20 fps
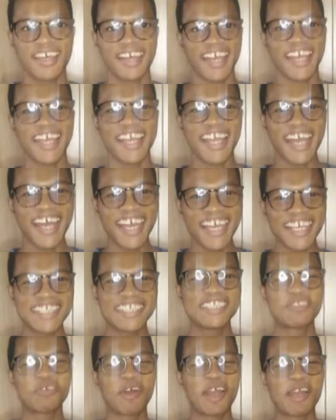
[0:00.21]
Hi
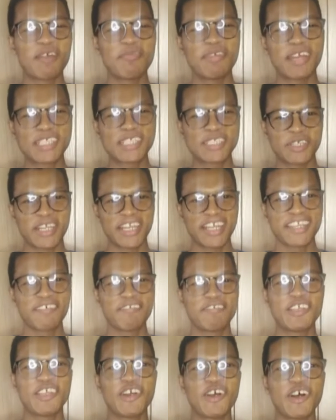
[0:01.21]
guys, welcome back to another
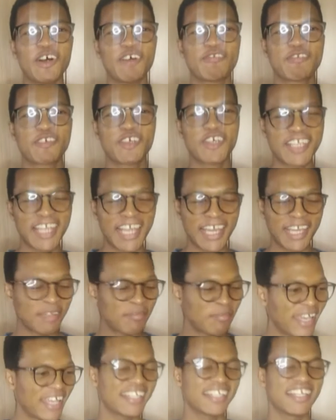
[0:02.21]
video of Cook Like a
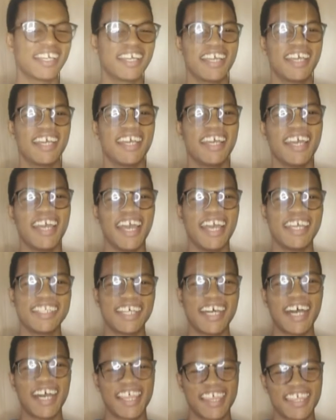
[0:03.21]
Man, and
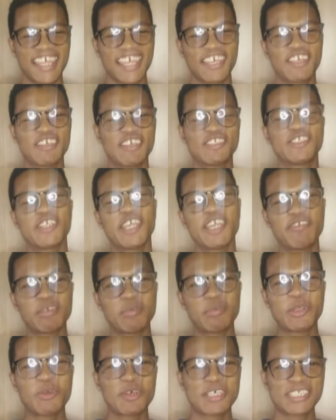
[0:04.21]
thank you to
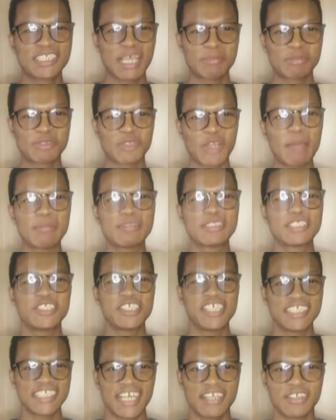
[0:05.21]
everybody who has subscribed to
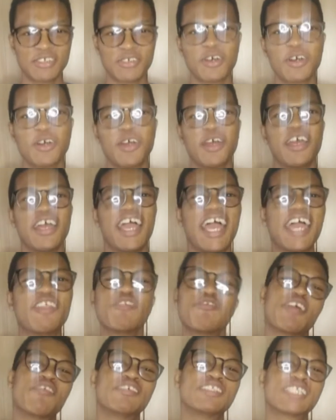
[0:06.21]
the channel. And
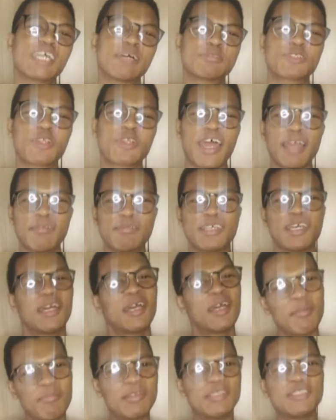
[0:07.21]
if you haven't subscribed,
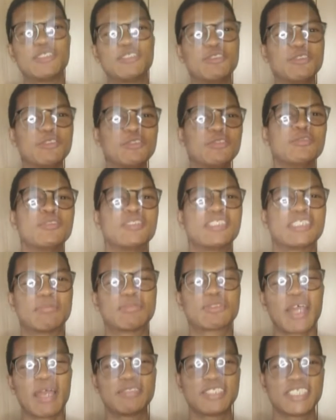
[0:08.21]
please do
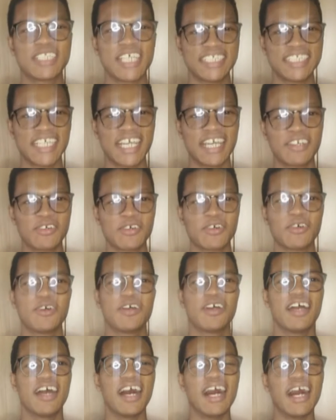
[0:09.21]
subscribe to the channel,
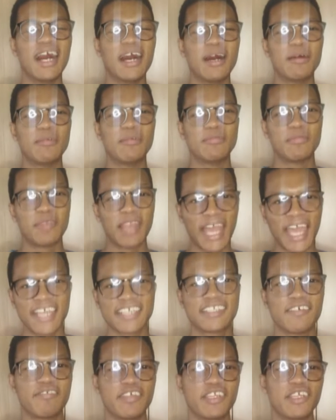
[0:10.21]
like
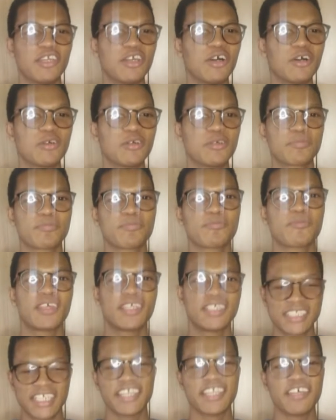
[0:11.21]
the video,
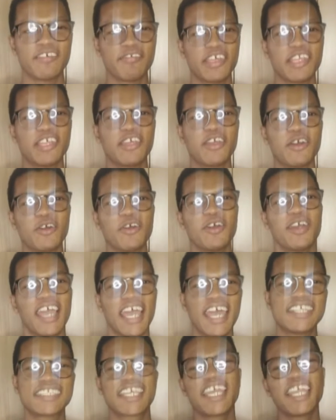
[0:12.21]
share the video,
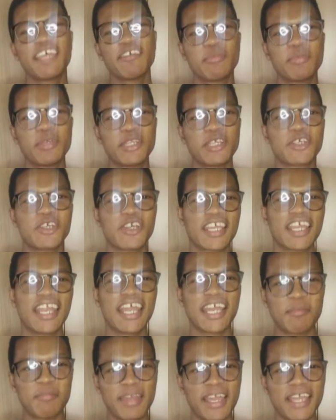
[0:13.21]
and let's get everybody cooking
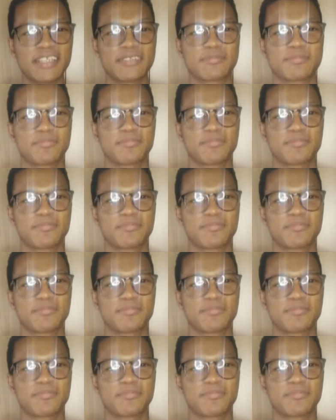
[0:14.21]
like a man.